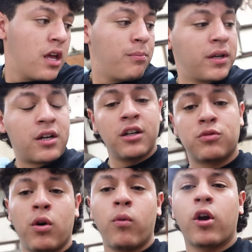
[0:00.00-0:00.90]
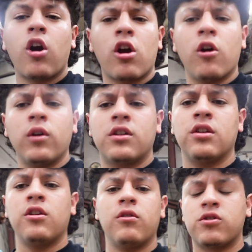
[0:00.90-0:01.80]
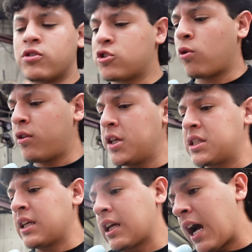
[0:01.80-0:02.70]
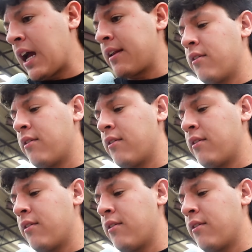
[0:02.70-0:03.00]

Because what we are going to do is restore this thing, kind